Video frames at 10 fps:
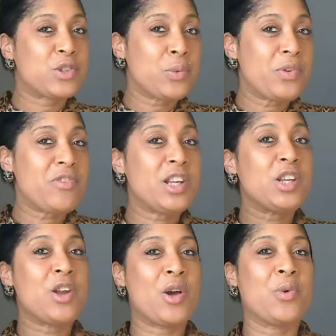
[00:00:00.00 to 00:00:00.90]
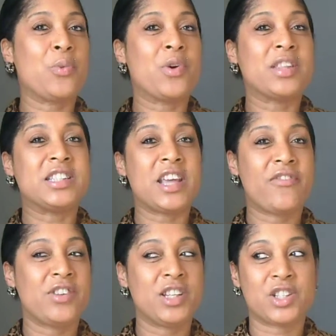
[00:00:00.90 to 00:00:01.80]
do we really know what the
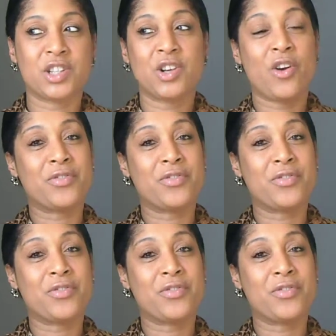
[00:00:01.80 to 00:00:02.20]
definition